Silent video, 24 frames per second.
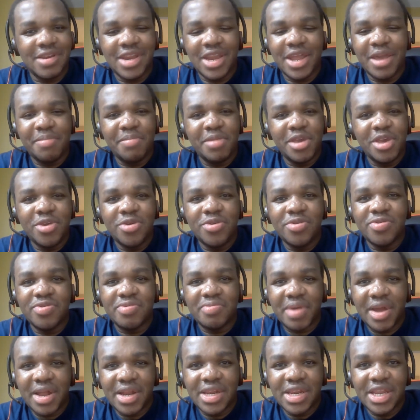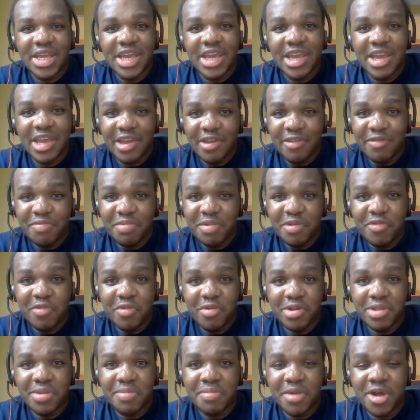let me use my leave
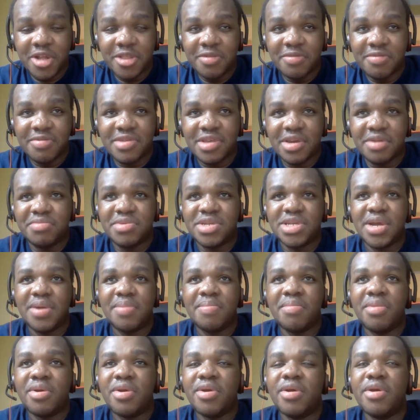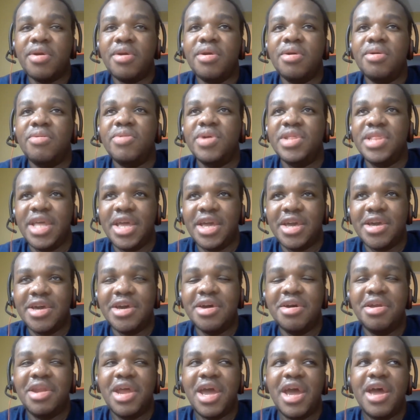before the month of September when they
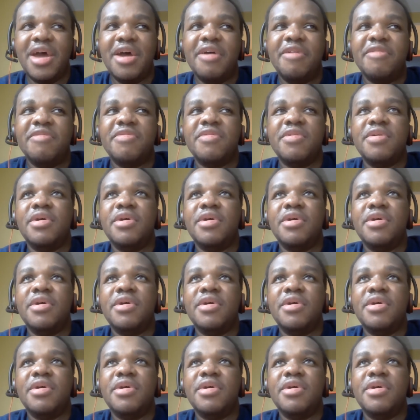could have,